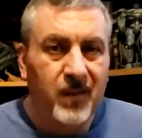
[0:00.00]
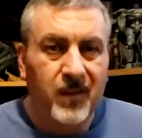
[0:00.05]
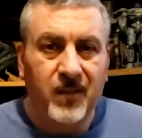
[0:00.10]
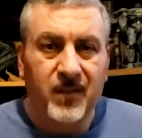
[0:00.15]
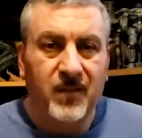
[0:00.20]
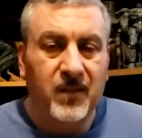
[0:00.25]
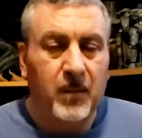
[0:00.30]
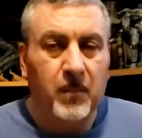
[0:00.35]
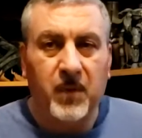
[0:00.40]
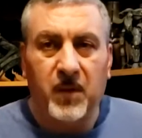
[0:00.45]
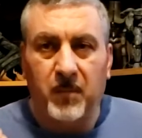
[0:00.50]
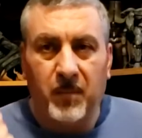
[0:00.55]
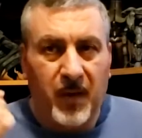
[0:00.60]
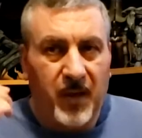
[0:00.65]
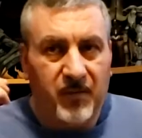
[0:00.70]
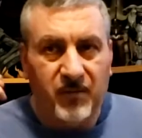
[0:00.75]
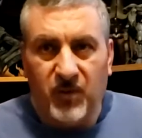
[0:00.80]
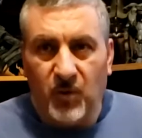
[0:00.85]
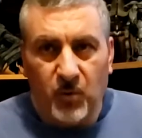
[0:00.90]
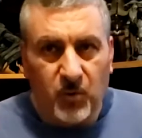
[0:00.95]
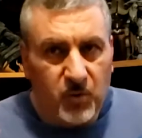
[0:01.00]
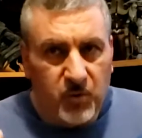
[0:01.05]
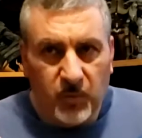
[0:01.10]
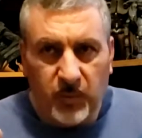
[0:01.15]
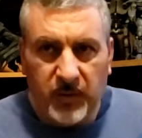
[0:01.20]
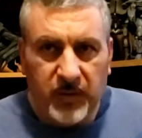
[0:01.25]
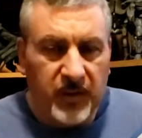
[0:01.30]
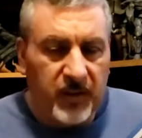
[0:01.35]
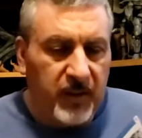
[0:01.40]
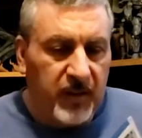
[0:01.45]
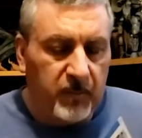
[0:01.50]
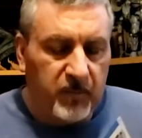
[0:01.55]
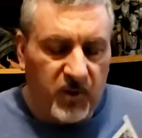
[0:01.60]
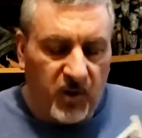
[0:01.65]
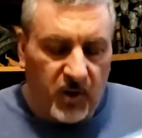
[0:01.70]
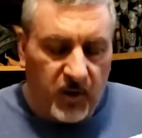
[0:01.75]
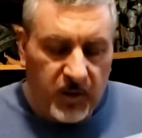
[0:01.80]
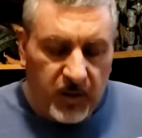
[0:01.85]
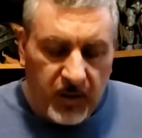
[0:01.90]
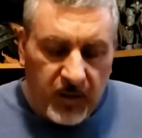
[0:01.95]
some of them I have no clue what their names are.
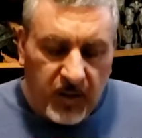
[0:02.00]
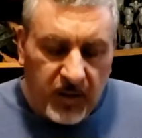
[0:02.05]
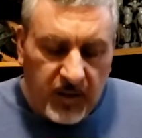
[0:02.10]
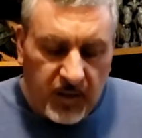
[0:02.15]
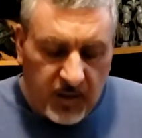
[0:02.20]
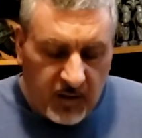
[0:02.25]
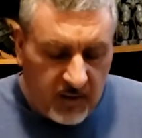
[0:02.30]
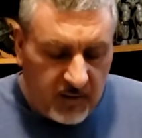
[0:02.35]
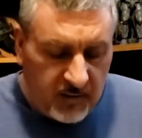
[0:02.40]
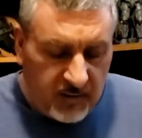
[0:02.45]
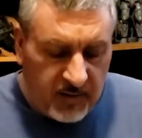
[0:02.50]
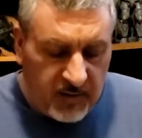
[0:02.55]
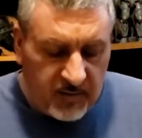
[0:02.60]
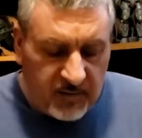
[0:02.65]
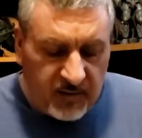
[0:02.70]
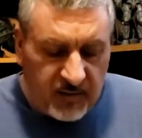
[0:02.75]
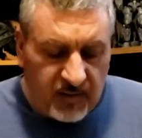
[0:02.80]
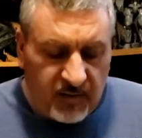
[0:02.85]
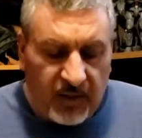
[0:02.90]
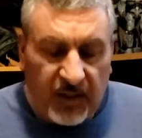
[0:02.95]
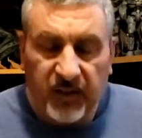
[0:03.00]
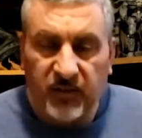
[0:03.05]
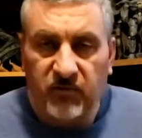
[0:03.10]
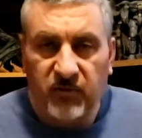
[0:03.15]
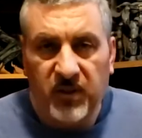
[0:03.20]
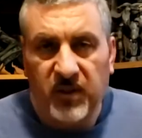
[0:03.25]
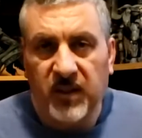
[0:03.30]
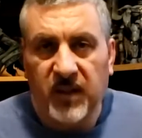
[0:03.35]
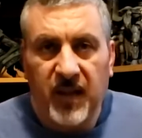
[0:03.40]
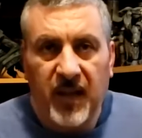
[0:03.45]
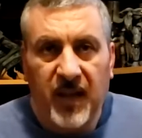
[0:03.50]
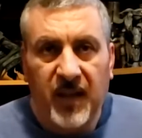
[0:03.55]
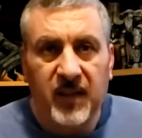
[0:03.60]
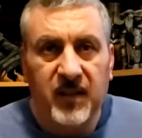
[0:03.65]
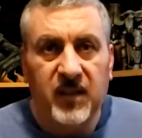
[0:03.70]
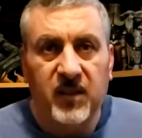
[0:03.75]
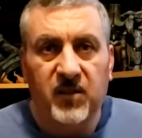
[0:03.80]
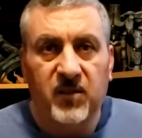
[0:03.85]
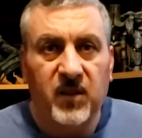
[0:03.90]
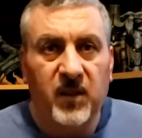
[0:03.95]
This is like really handy.
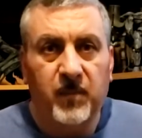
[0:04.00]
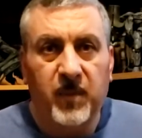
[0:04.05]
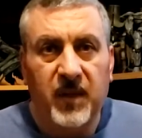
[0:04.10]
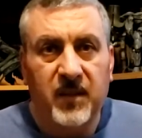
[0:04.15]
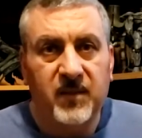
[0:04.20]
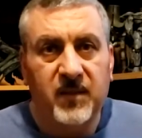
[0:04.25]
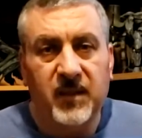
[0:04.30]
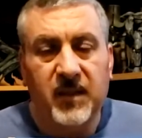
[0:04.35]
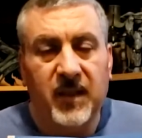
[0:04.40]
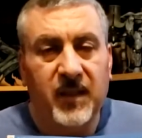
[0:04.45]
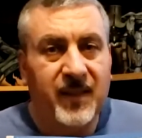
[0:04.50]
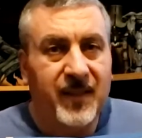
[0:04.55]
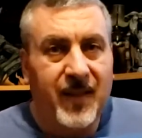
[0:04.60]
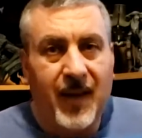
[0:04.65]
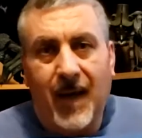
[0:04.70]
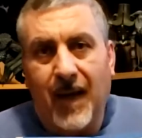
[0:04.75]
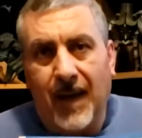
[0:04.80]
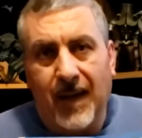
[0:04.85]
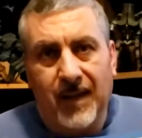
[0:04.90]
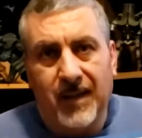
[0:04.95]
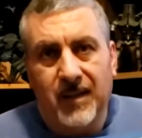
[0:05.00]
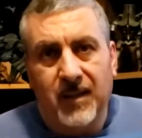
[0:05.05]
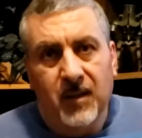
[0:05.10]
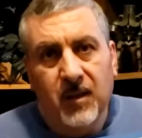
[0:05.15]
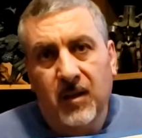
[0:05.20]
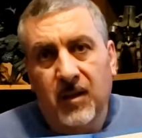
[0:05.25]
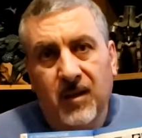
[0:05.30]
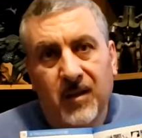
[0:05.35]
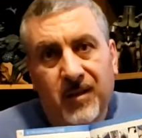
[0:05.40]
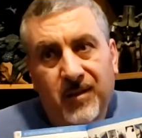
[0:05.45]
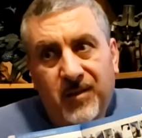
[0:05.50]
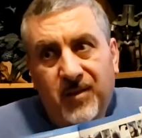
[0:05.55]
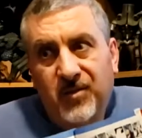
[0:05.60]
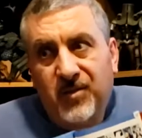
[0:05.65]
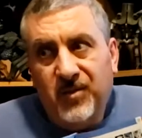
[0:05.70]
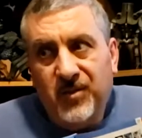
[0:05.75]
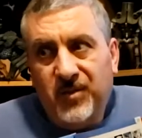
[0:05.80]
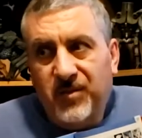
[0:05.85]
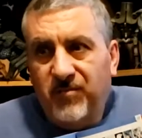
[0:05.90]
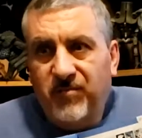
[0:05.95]
It's basically a guide to
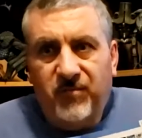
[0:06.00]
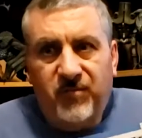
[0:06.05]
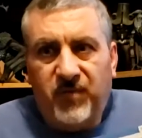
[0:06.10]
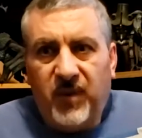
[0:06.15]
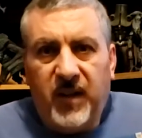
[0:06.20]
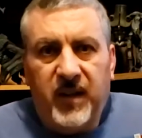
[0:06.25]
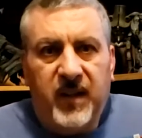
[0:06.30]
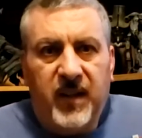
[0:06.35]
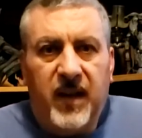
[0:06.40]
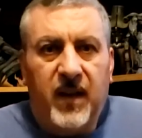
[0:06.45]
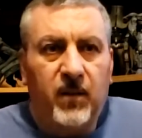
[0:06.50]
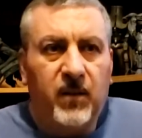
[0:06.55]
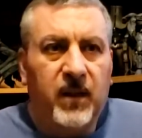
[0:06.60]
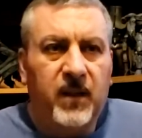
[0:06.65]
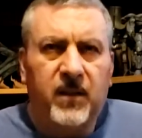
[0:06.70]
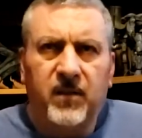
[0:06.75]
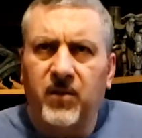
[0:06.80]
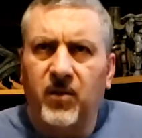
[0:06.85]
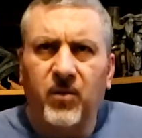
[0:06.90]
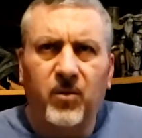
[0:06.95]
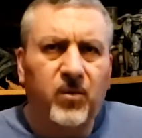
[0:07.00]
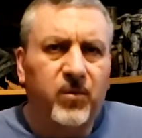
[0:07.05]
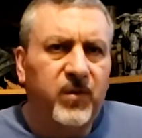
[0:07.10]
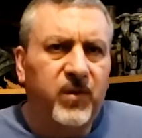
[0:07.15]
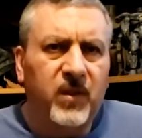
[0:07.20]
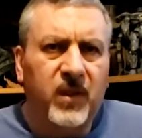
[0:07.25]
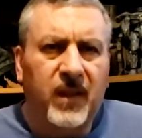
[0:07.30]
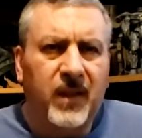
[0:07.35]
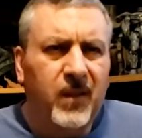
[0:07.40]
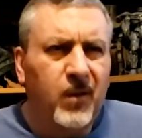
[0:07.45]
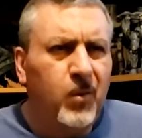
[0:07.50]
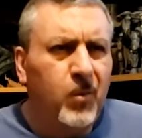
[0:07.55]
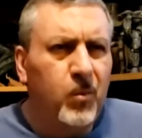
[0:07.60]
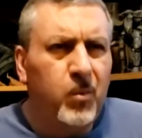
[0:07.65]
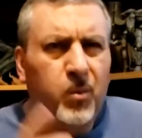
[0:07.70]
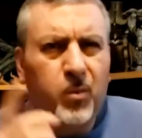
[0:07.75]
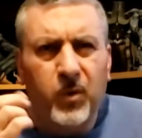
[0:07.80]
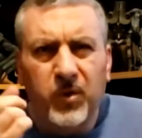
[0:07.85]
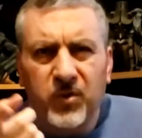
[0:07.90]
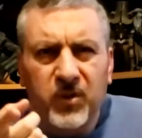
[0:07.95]
just find it out. Like, so if you're like, oh,
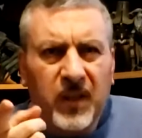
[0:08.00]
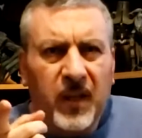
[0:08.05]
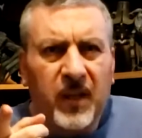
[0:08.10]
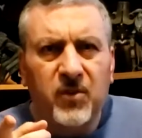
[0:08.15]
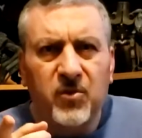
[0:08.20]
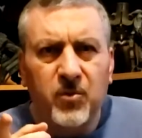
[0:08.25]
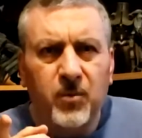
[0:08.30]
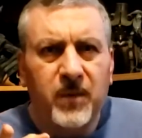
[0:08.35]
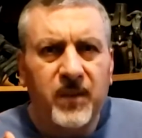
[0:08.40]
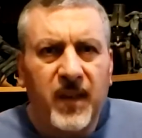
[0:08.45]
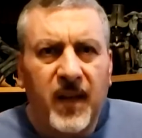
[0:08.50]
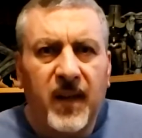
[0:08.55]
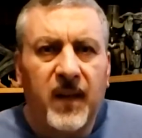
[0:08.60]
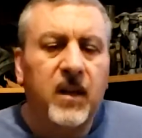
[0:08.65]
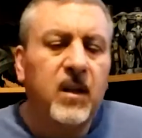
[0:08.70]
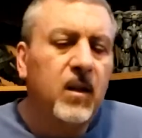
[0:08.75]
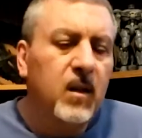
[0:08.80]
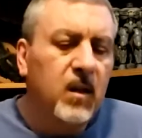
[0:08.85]
which kaiju was that?